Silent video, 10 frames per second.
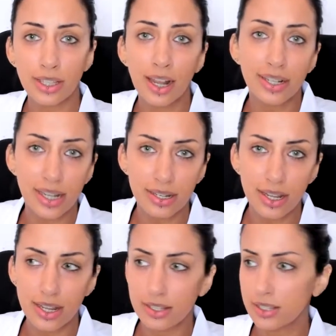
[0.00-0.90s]
I like 10
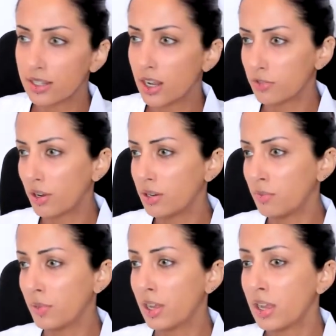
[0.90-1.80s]
days. It's a nice round
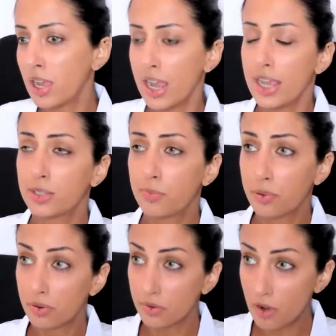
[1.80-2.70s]
number. It's
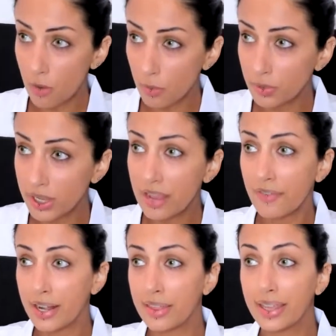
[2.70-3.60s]
probably, if
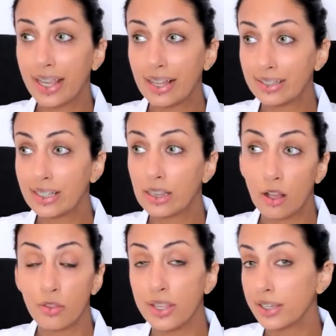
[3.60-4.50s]
anything, a little
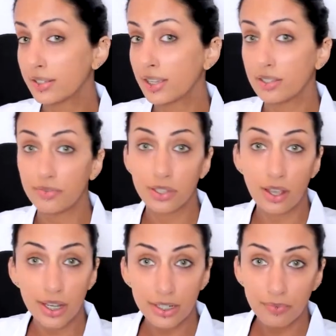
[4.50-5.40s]
on the excessive
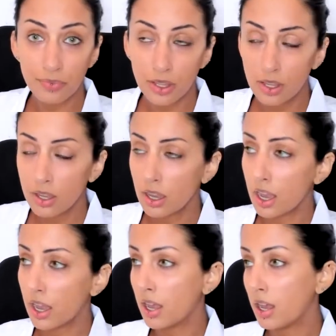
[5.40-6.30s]
side.
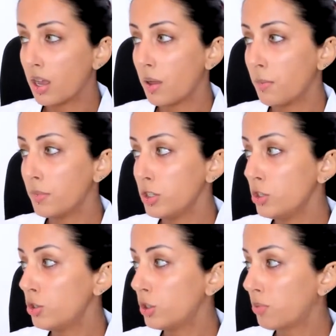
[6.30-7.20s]

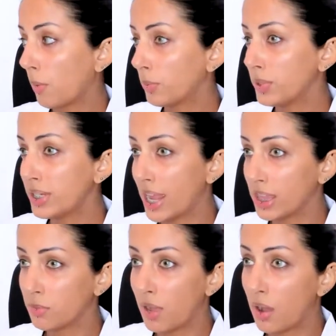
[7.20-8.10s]
You could probably
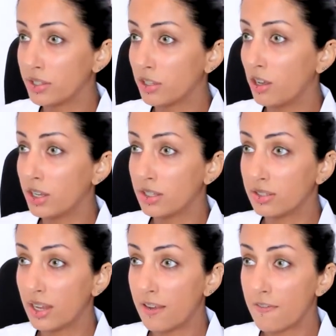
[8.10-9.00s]
take them out as early as
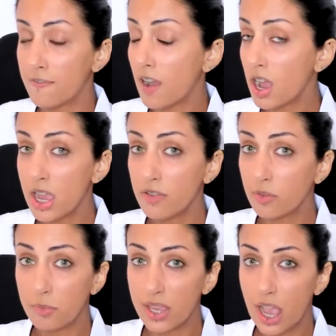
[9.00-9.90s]
day 5
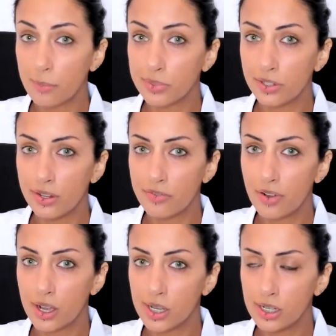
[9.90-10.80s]
and be absolutely
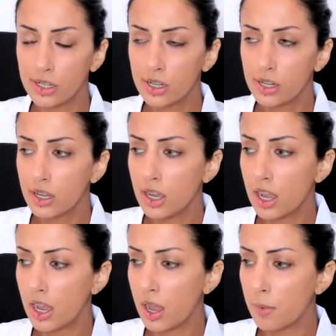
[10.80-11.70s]
fine.
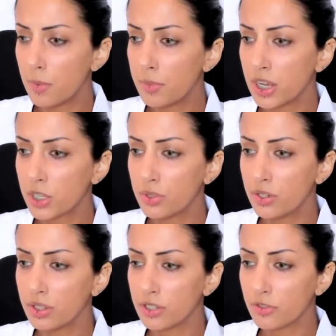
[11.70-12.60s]
But because we're
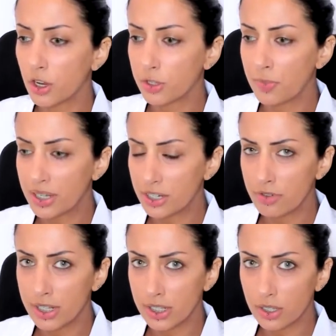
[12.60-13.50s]
doing this for cosmetic
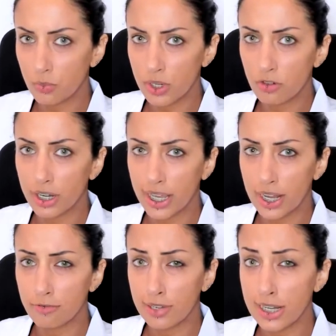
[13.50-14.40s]
reasons and we're trying to get
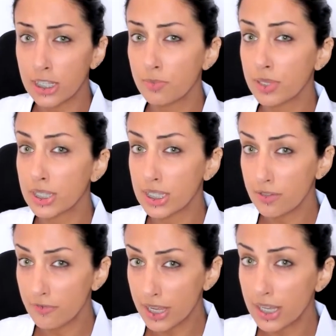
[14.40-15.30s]
a really
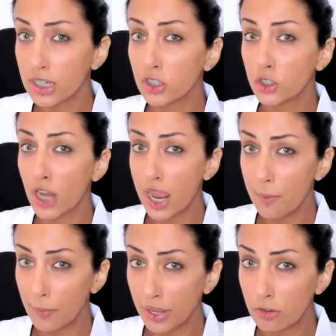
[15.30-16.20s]
specific shape
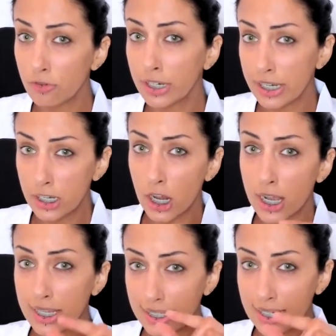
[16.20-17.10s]
and a really
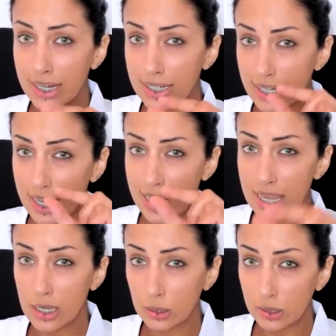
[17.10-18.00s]
nice, neat
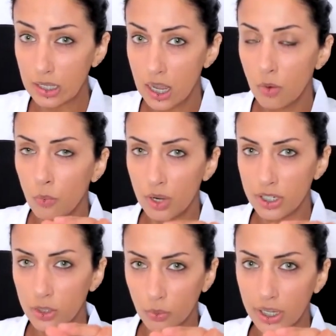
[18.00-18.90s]
heel, we
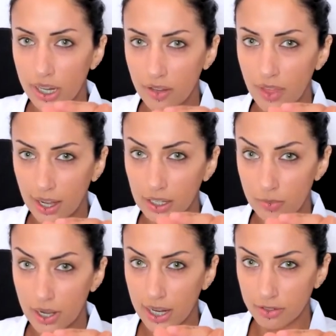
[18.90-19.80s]
just want to give that a little
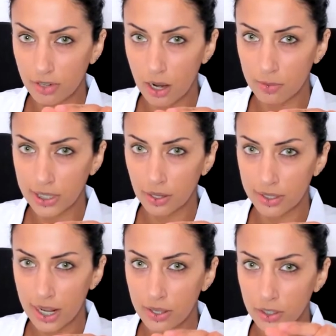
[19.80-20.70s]
bit of extra time to settle
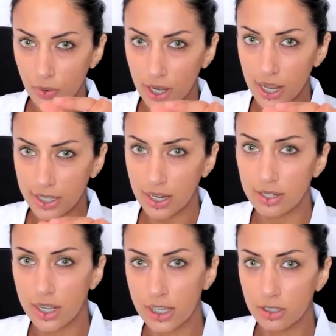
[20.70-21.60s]
down. So I like 10
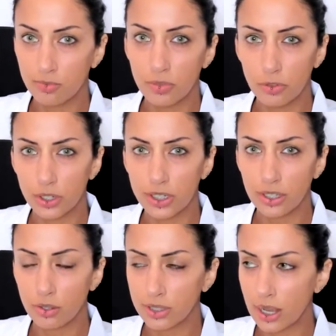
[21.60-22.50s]
days before you take
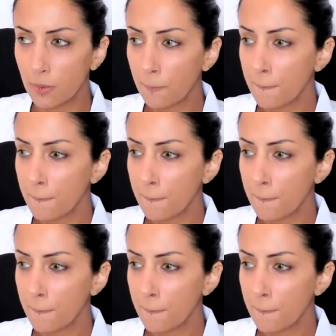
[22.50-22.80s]
those out.